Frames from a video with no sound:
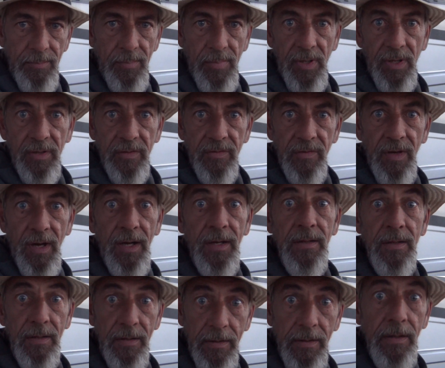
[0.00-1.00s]
But it's
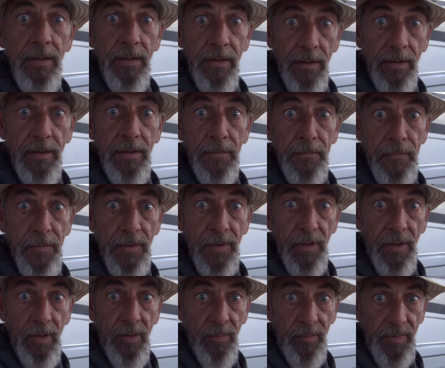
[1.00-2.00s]
not looking good for
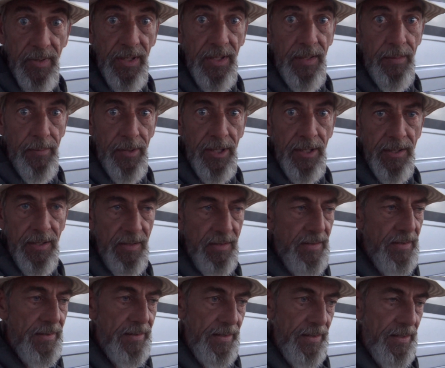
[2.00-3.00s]
the home team, I can
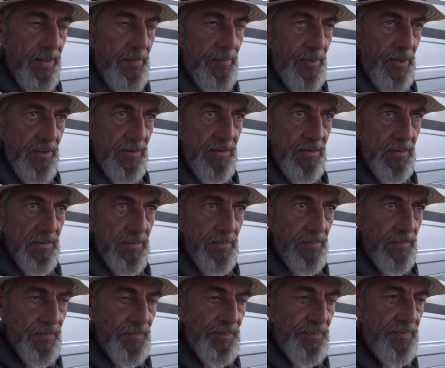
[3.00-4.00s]
tell you that much.
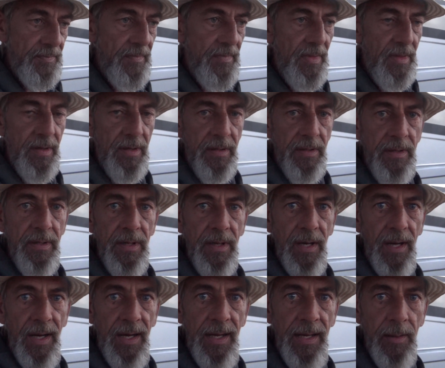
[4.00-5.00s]

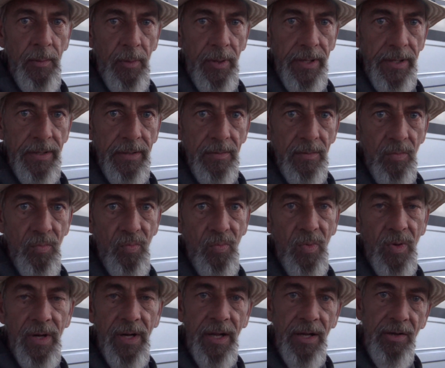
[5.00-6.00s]
Anyway,
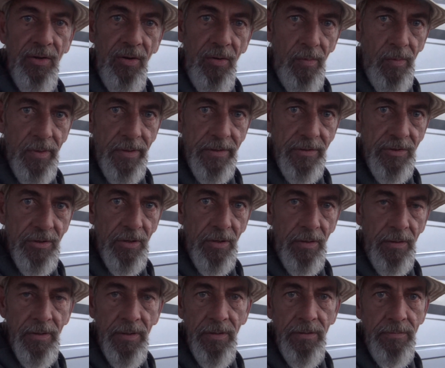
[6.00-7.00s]
what I do want to
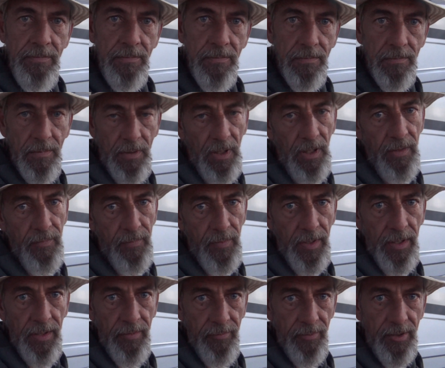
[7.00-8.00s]
show you, if
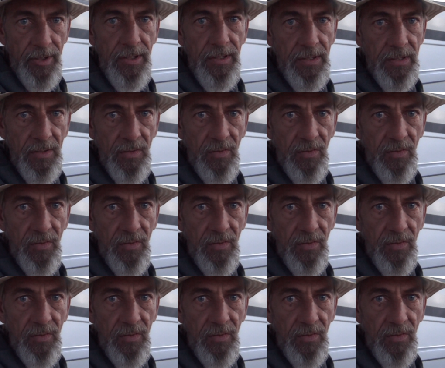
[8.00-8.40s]
I ever get